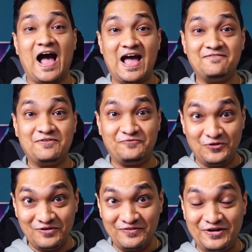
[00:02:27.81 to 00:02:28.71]
I have a
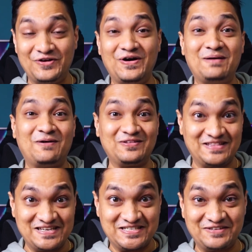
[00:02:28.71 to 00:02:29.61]
full video about
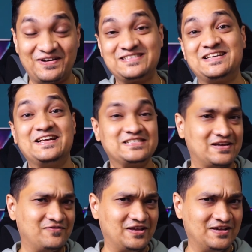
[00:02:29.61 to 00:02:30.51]
this device linked
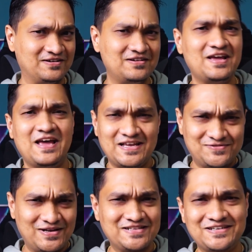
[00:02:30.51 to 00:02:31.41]
somewhere here as
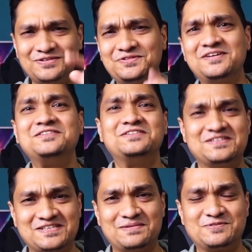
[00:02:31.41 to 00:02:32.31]
well as into the
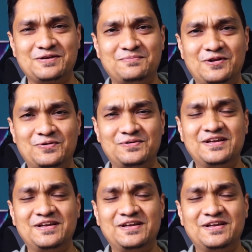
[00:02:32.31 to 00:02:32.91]
description below.